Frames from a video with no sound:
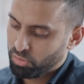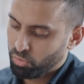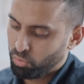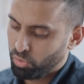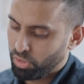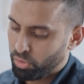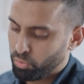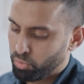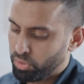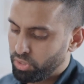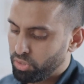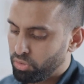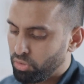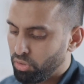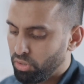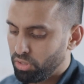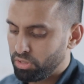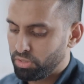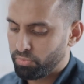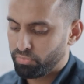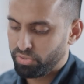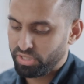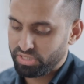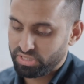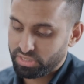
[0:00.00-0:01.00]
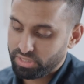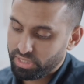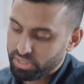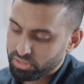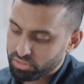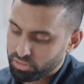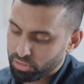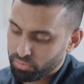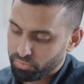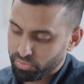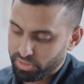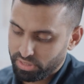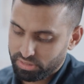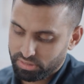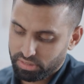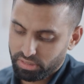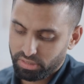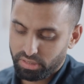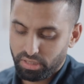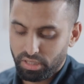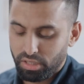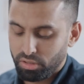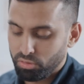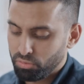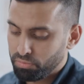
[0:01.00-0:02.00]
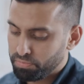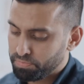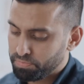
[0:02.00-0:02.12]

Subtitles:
what we call the presidential bracelet now.